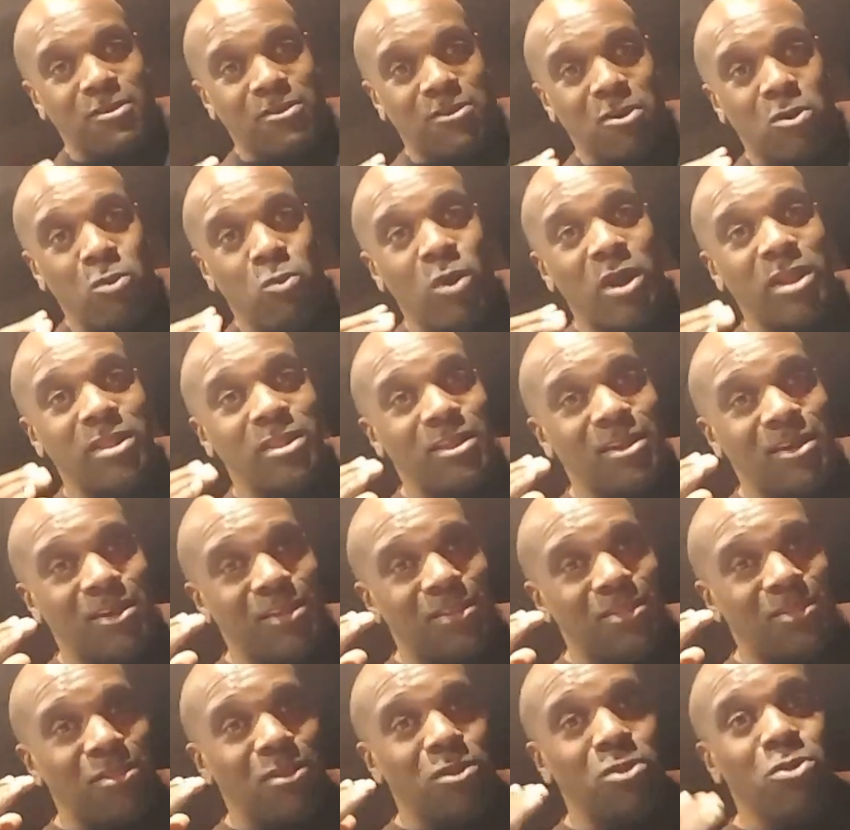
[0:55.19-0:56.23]
So when
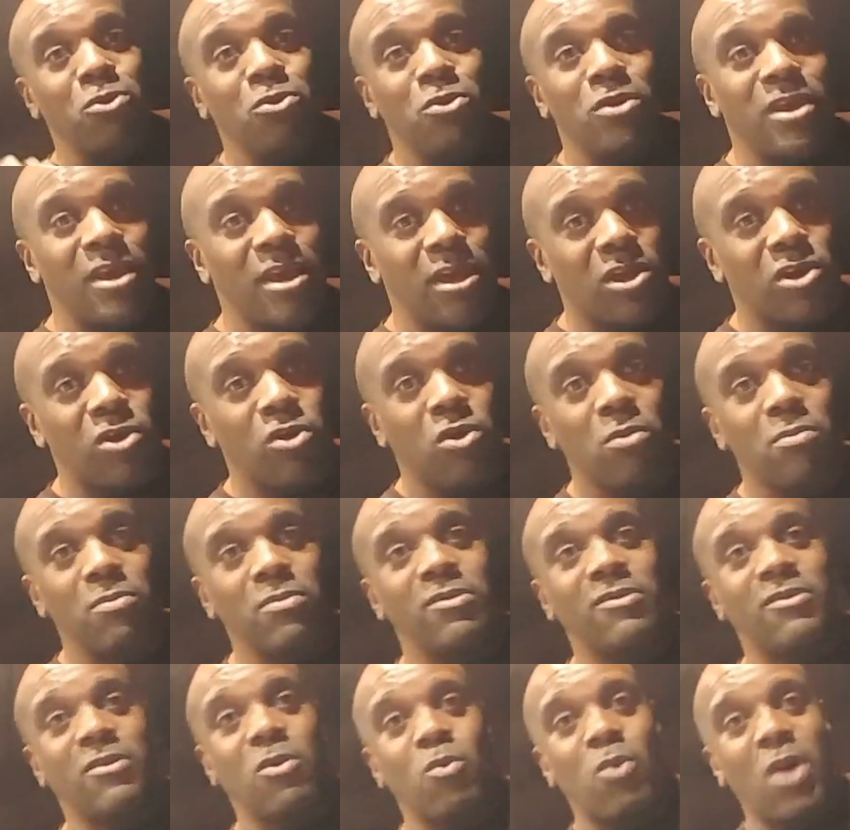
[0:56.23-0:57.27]
the new year
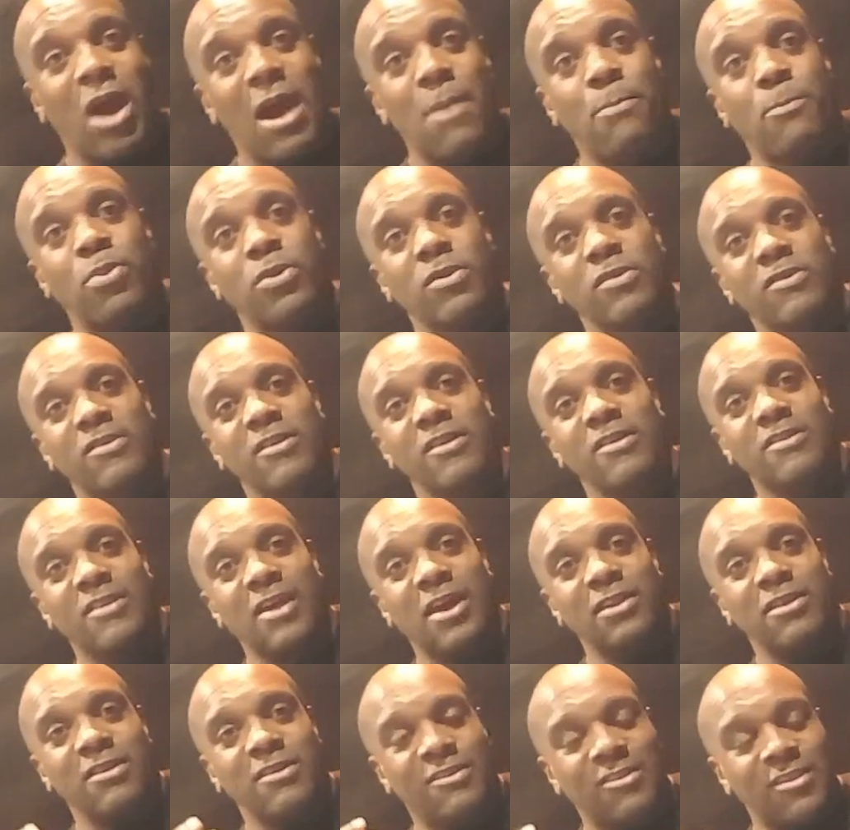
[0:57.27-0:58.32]
comes, what happens is
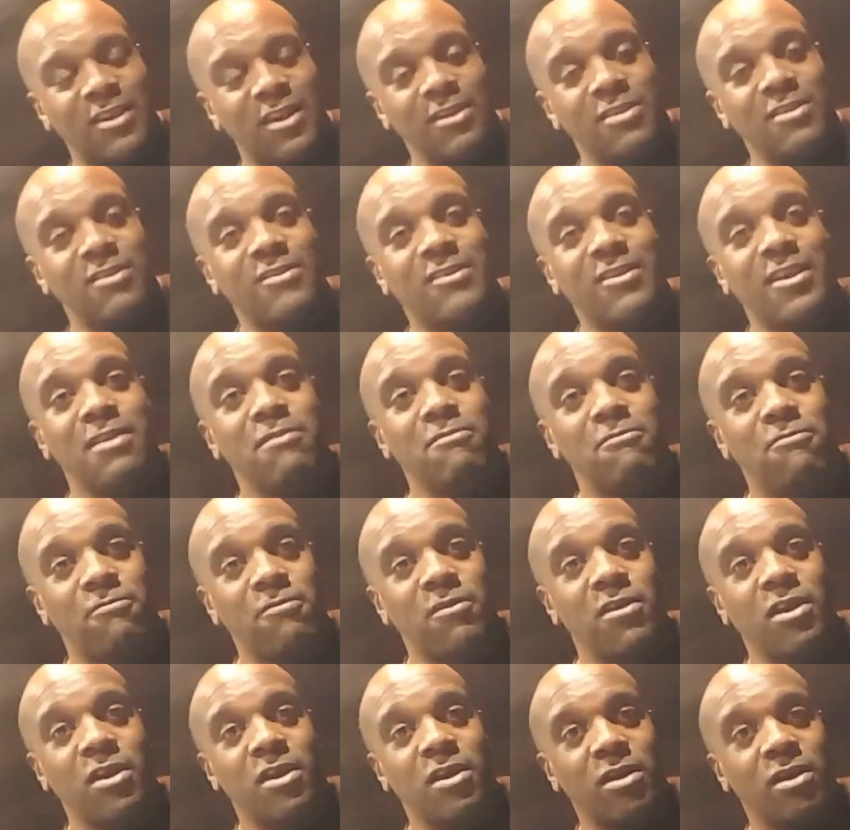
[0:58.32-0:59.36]
that you say the same
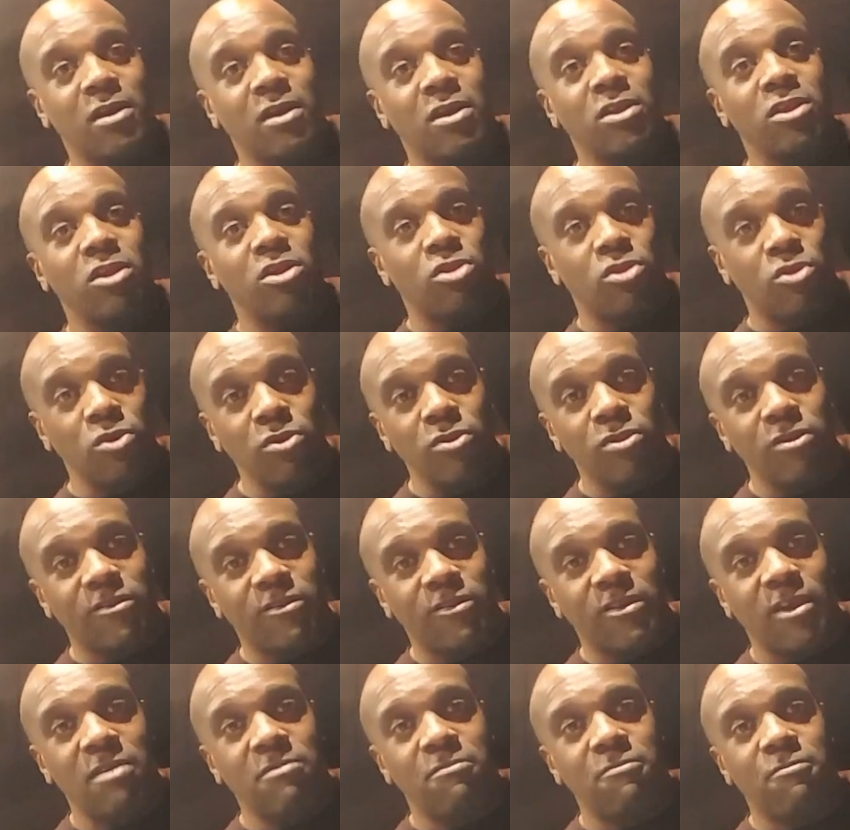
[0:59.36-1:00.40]
thing and you do the
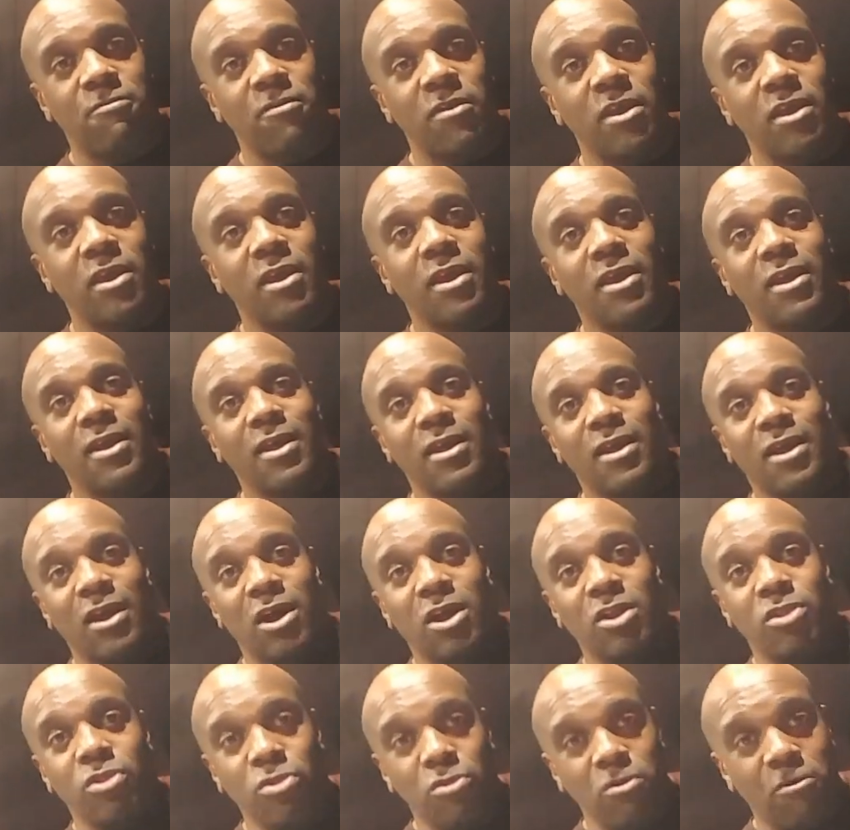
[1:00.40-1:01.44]
same thing
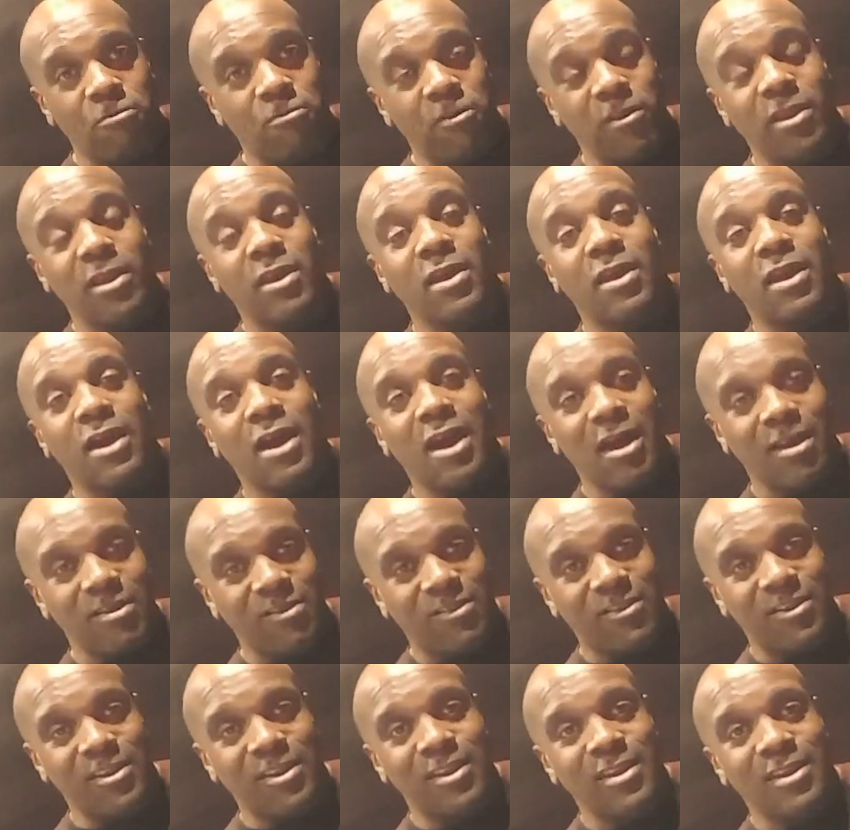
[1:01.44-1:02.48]
and nothing
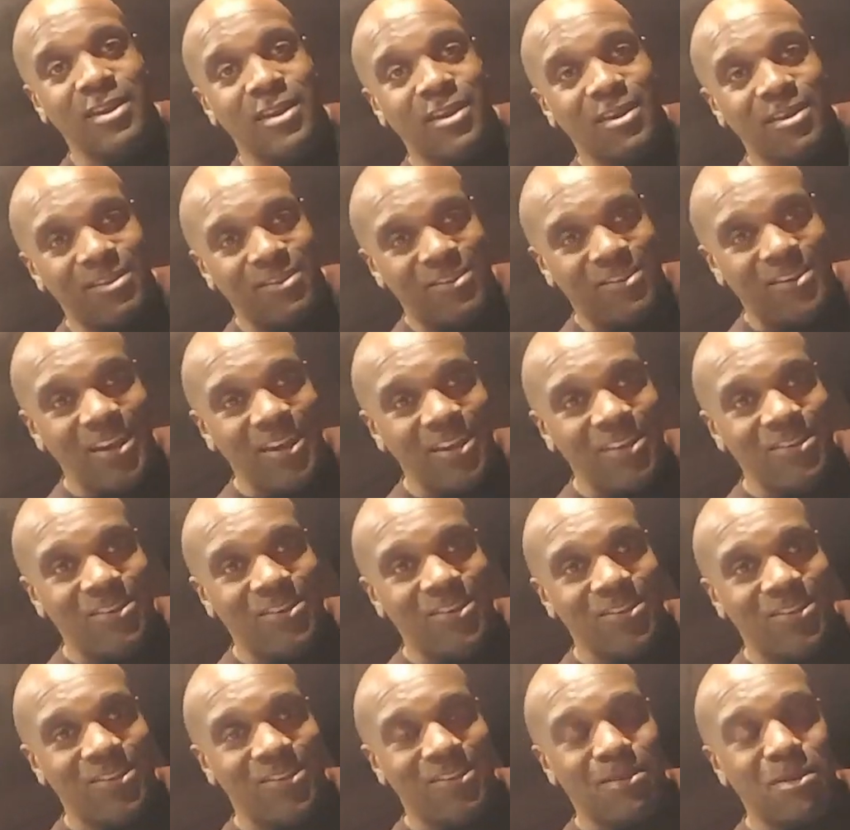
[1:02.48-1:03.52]
actually
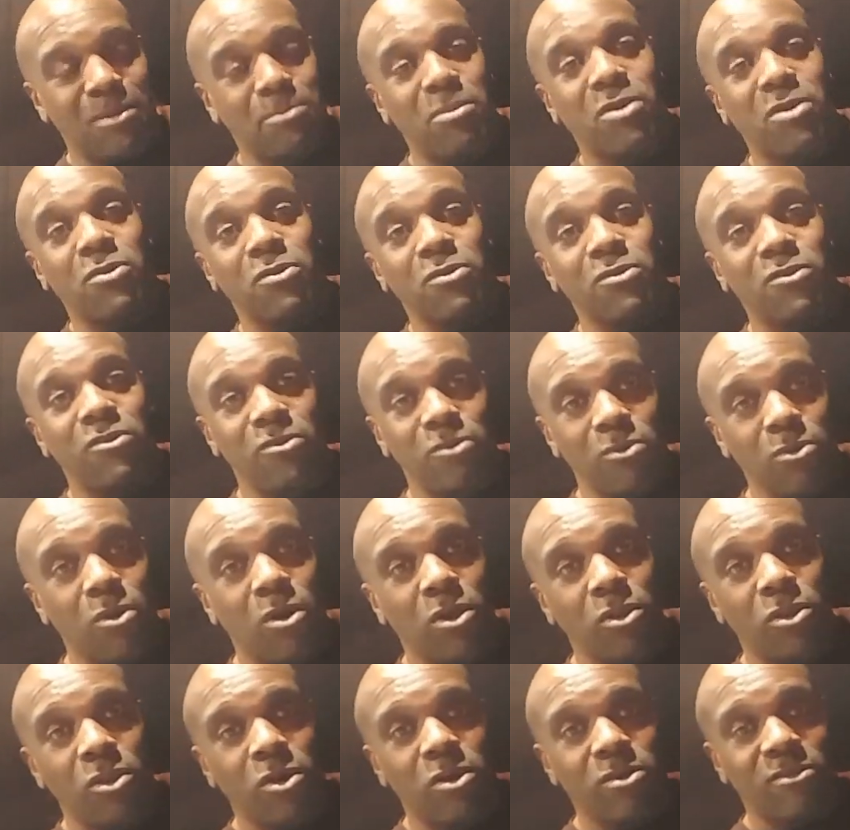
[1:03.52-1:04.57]
changes because
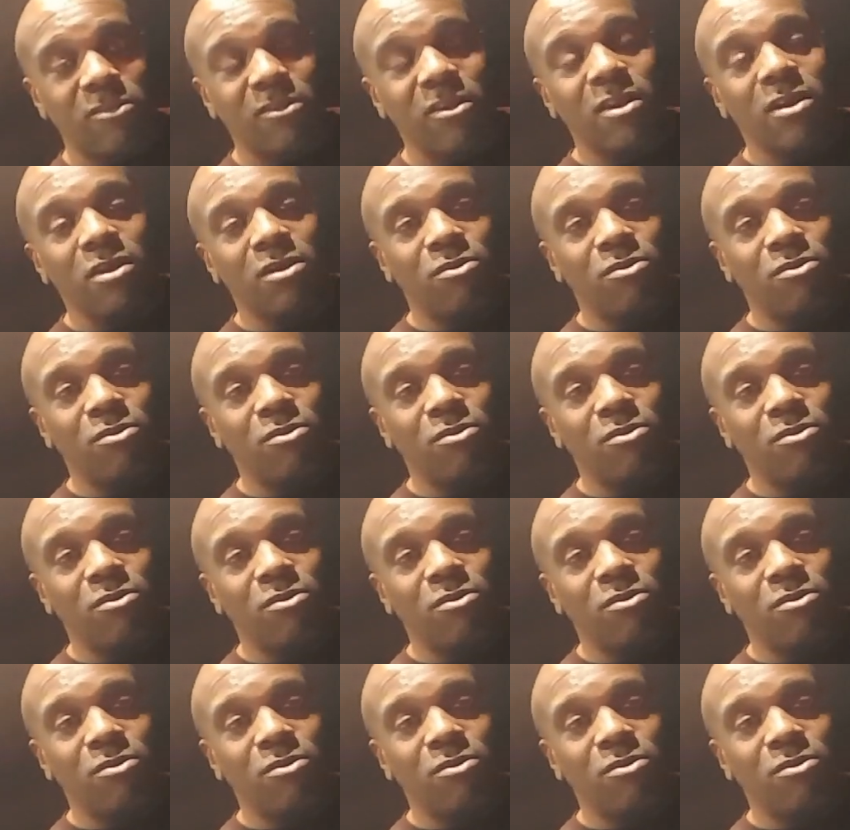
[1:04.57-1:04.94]
you are not